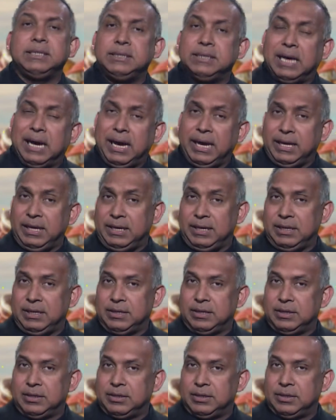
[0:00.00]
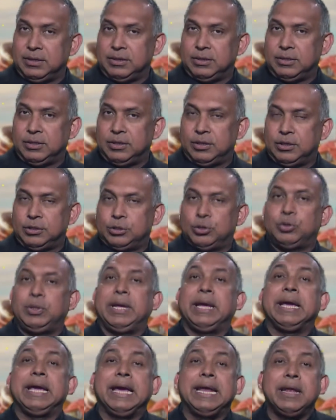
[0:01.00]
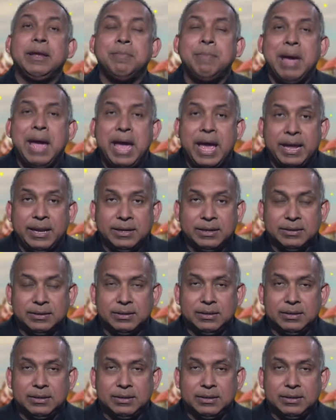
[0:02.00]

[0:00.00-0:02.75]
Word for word: die. So they get a man